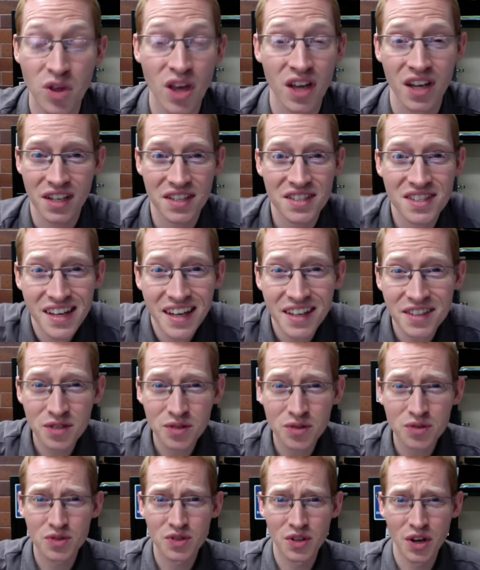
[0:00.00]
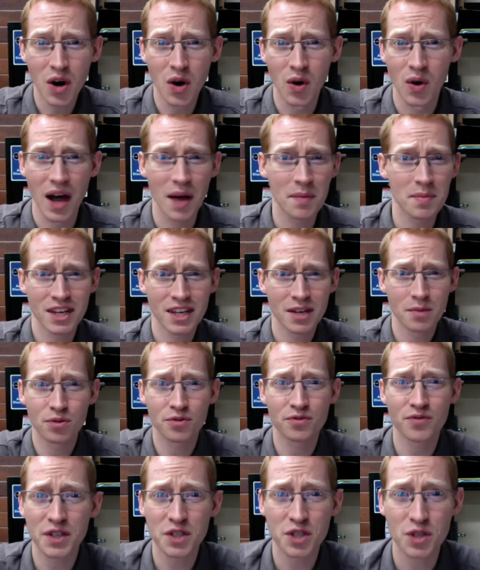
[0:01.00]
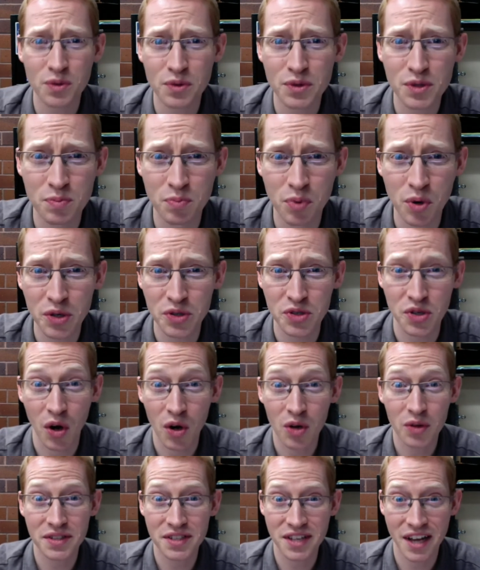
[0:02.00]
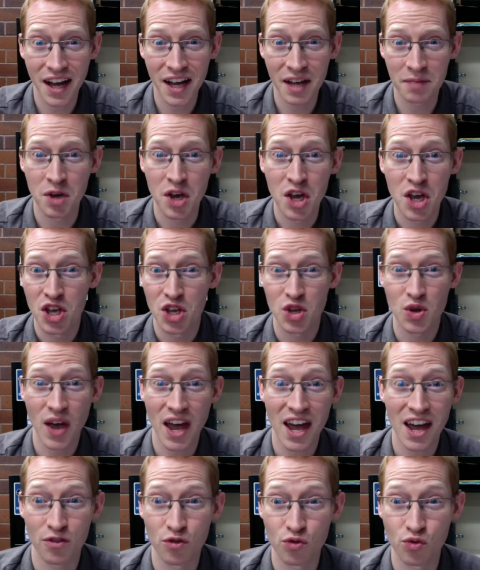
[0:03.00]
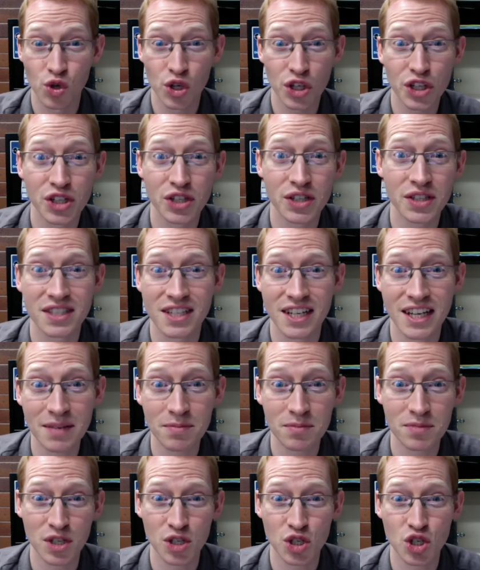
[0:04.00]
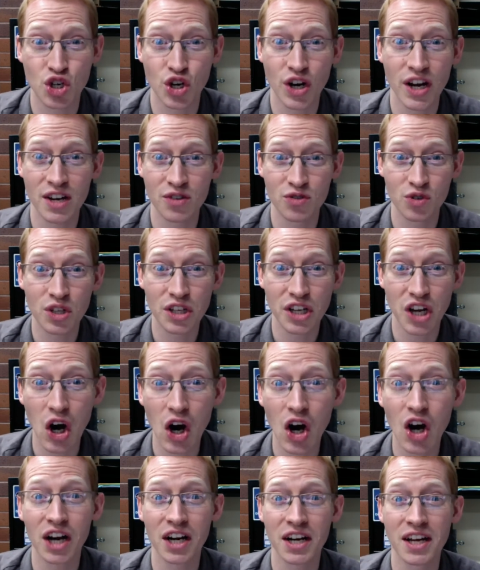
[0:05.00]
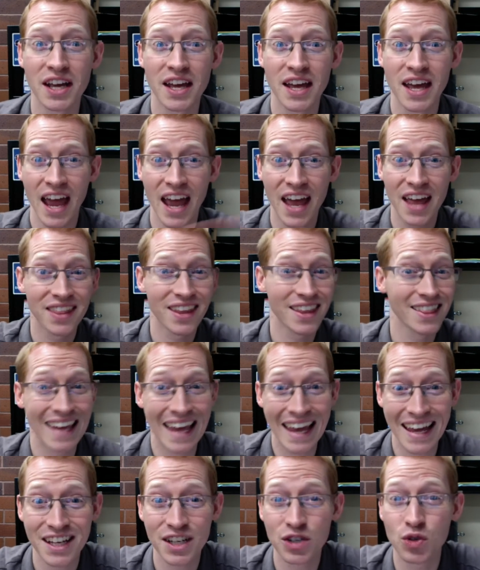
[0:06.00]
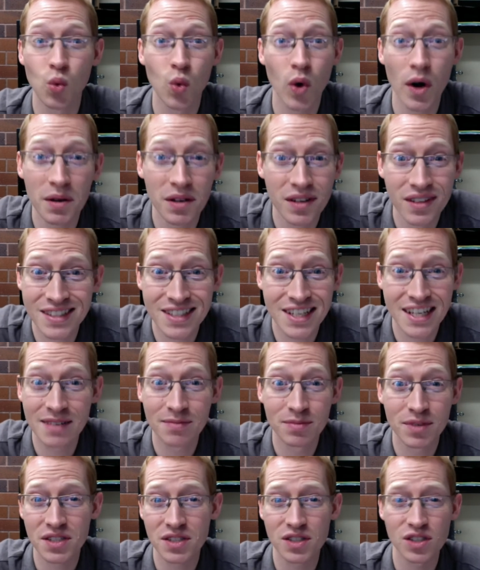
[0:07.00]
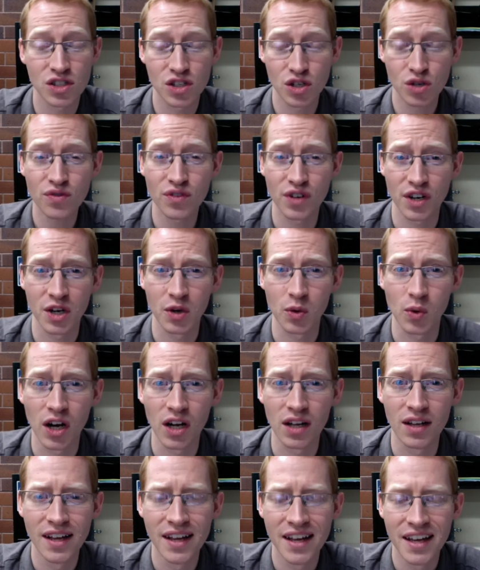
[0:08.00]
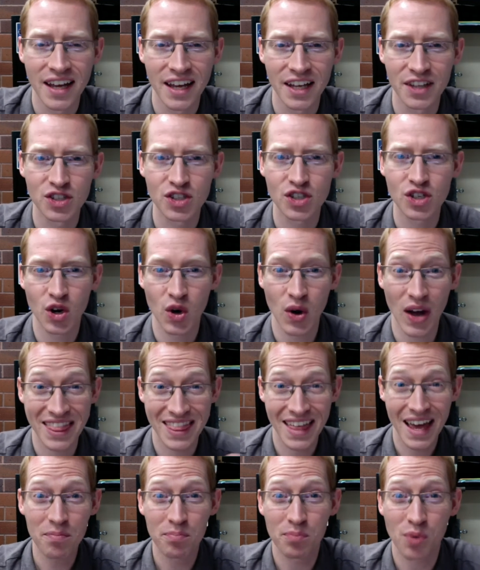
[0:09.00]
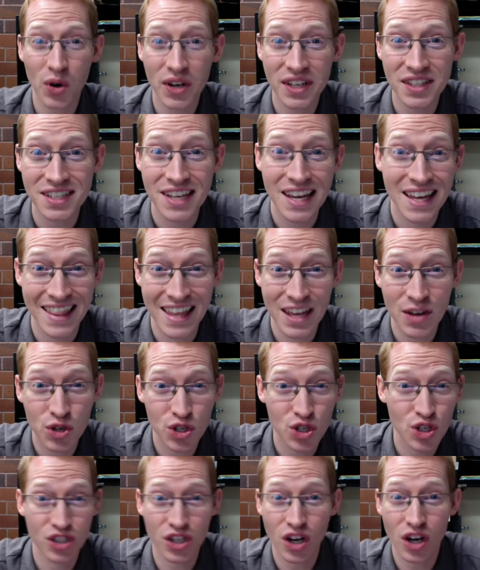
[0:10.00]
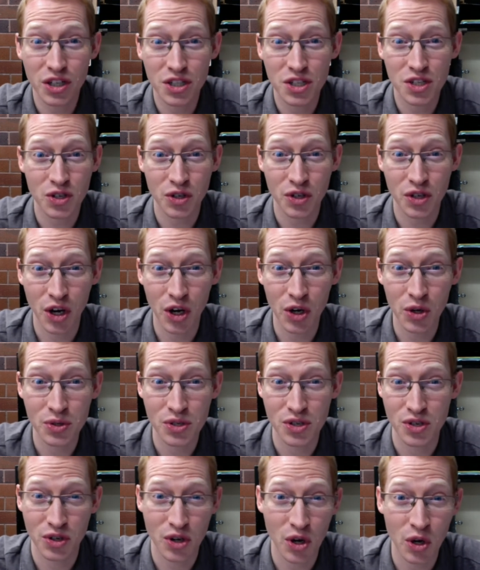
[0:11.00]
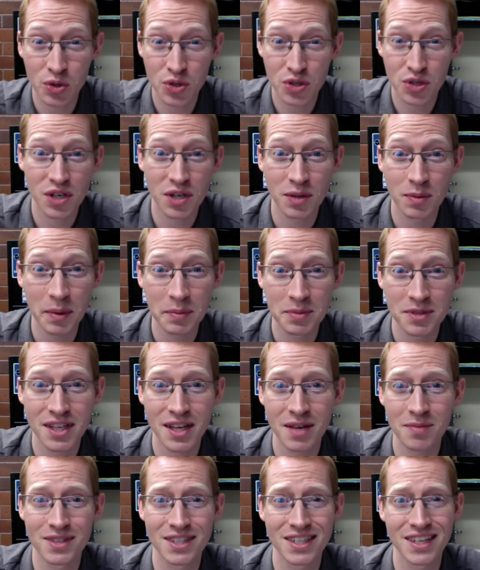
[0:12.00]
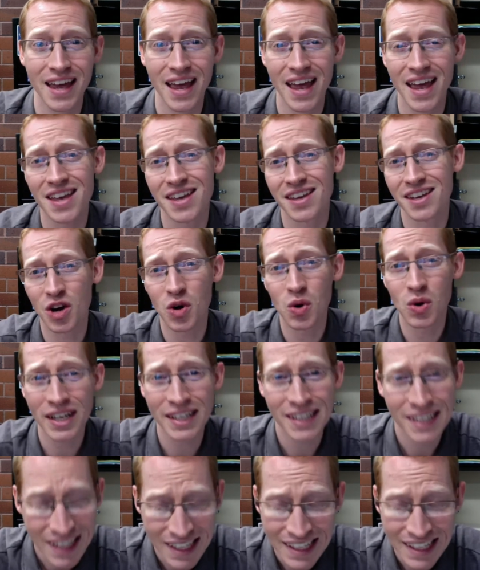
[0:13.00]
Because the answer is no. I mean, in professional sports all the time, you have really good teams that train really hard, and then in the end, one team doesn't do very well. And so at that point, they should talk to their coach. The coach should come up to them and say, "Hey, you know what?